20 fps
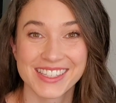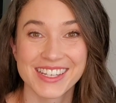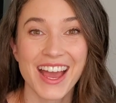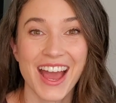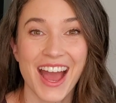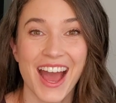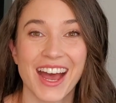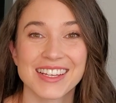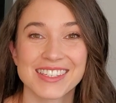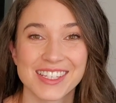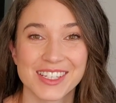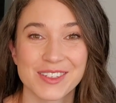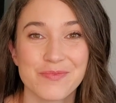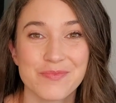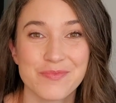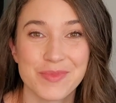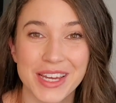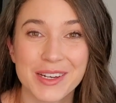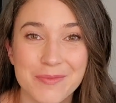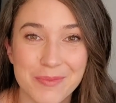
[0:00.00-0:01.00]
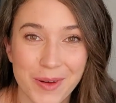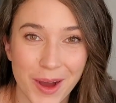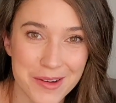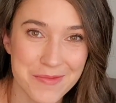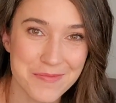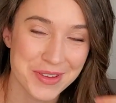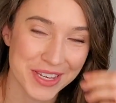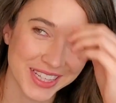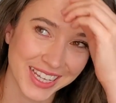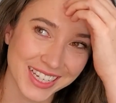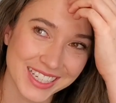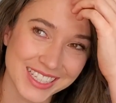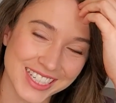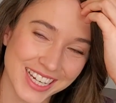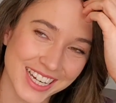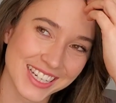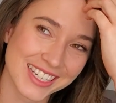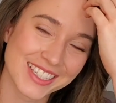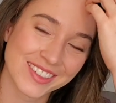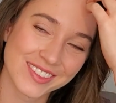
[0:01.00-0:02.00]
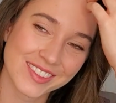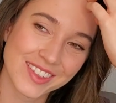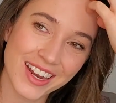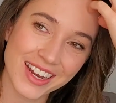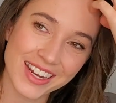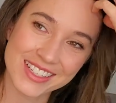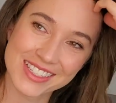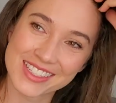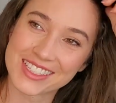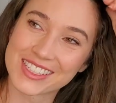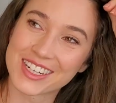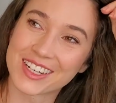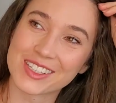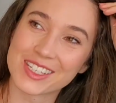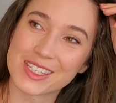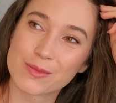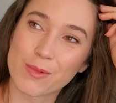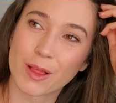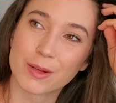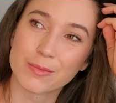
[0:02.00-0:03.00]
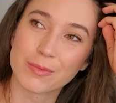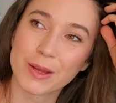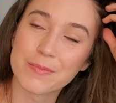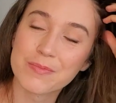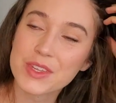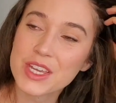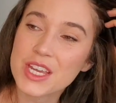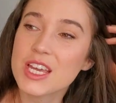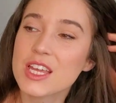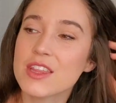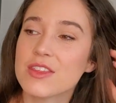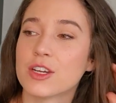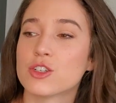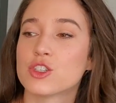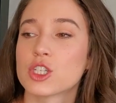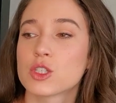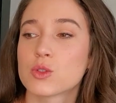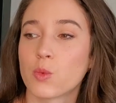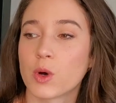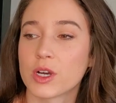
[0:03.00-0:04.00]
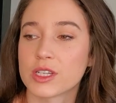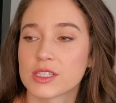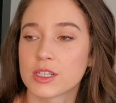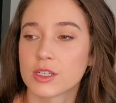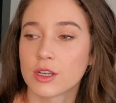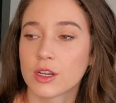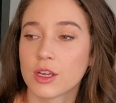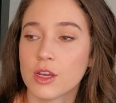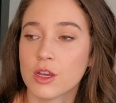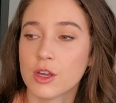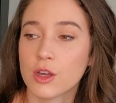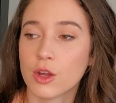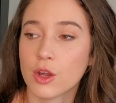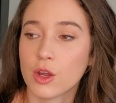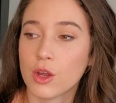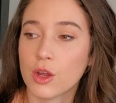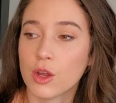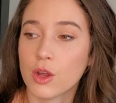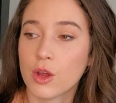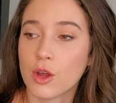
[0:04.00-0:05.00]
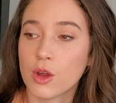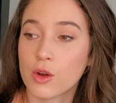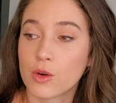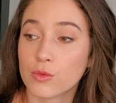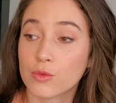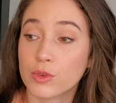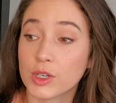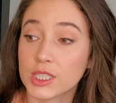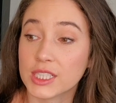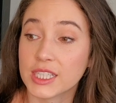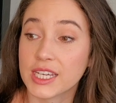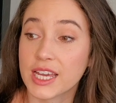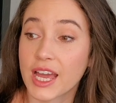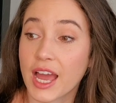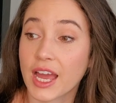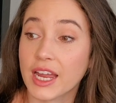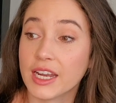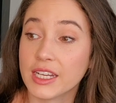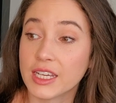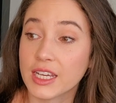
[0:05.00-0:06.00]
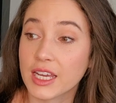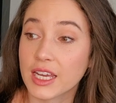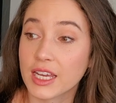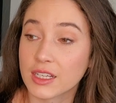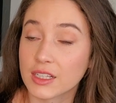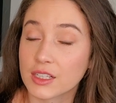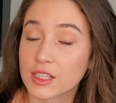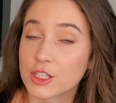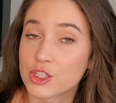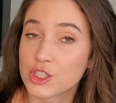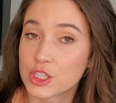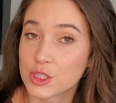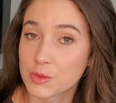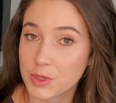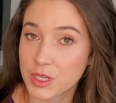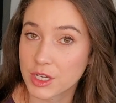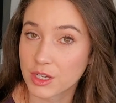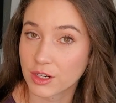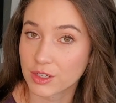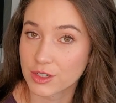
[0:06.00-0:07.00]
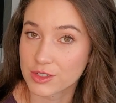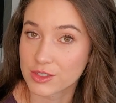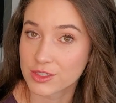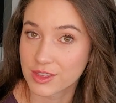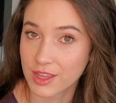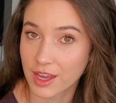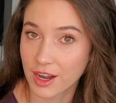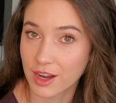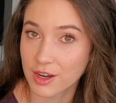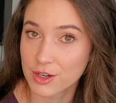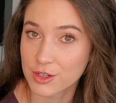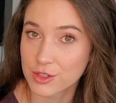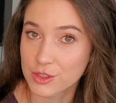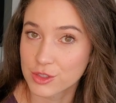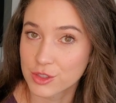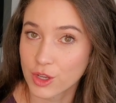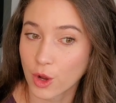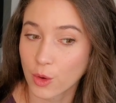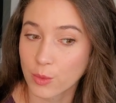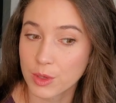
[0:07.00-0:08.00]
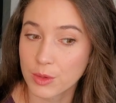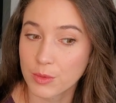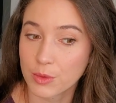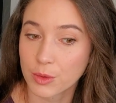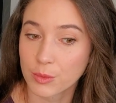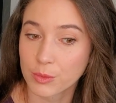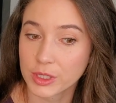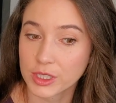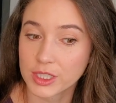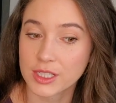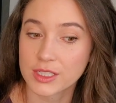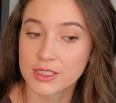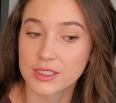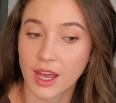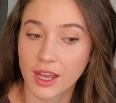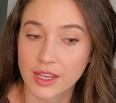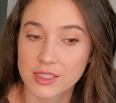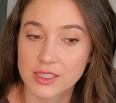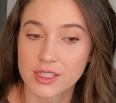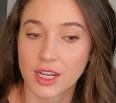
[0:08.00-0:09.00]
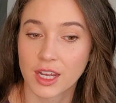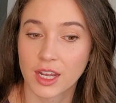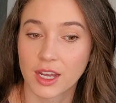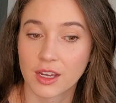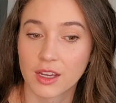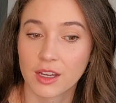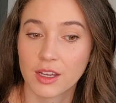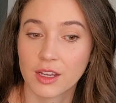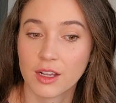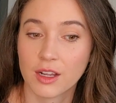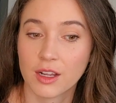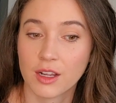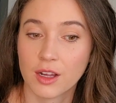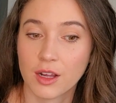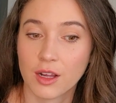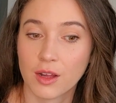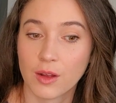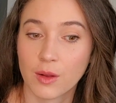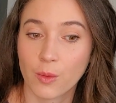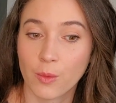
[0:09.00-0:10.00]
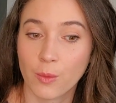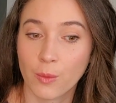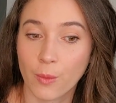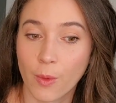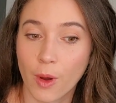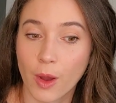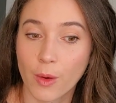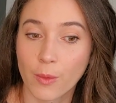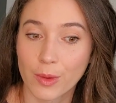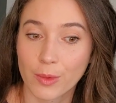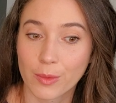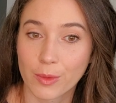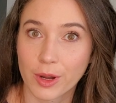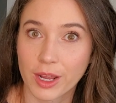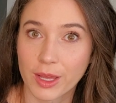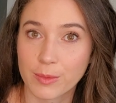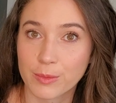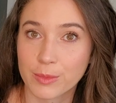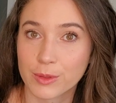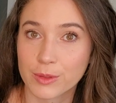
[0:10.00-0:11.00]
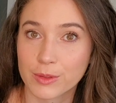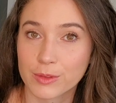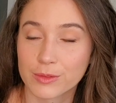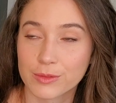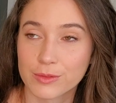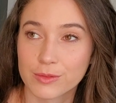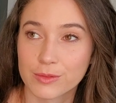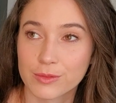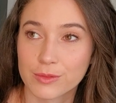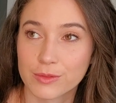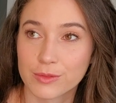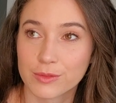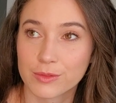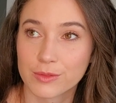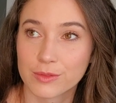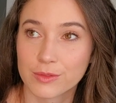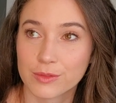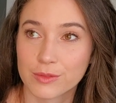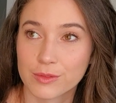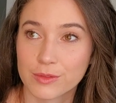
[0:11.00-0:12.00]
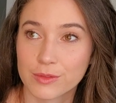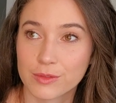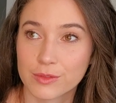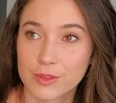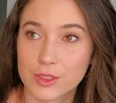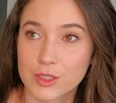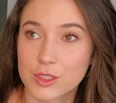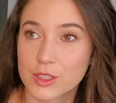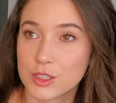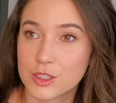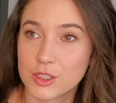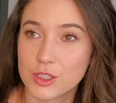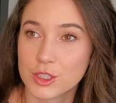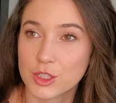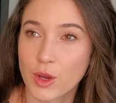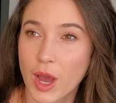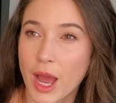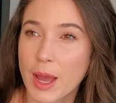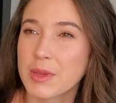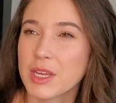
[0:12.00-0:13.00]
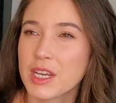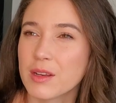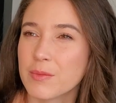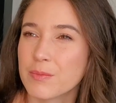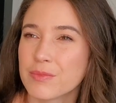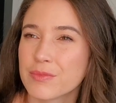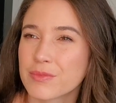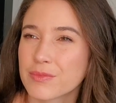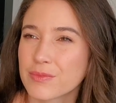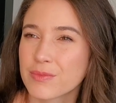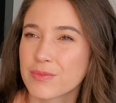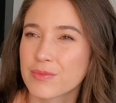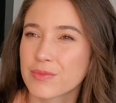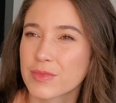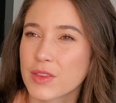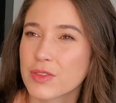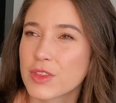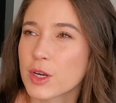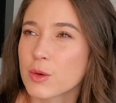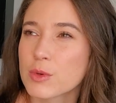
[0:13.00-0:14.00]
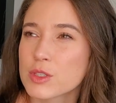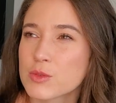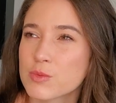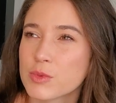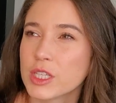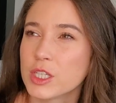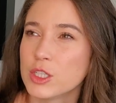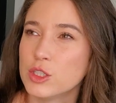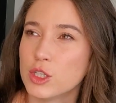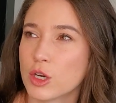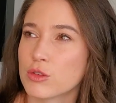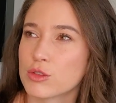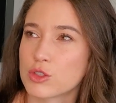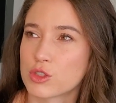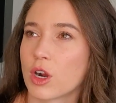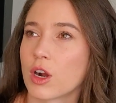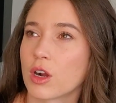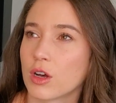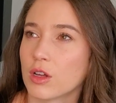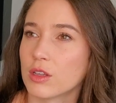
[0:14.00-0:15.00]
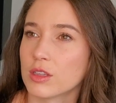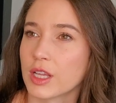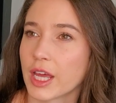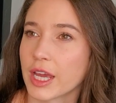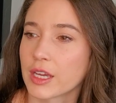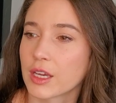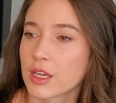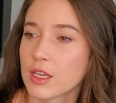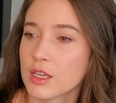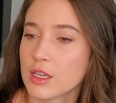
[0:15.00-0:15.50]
has a big population, so not necessarily smaller, but there just wasn't really any English speakers there. So we were really testing what we were able to do. I mean, there was really no struggle. Like,